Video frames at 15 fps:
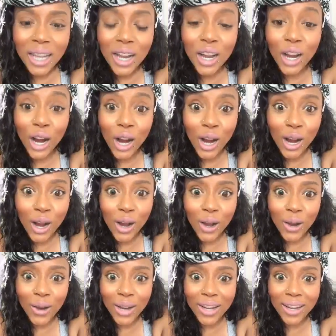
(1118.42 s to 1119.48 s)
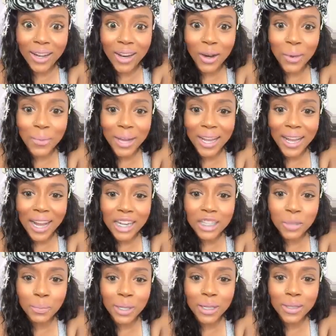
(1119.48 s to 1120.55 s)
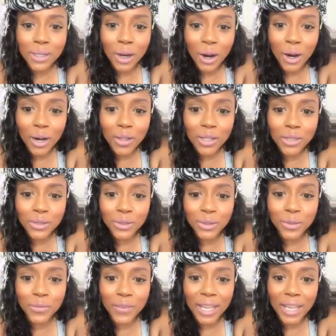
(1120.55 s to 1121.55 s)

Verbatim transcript: Girl, oh my gosh, the pills are the truth.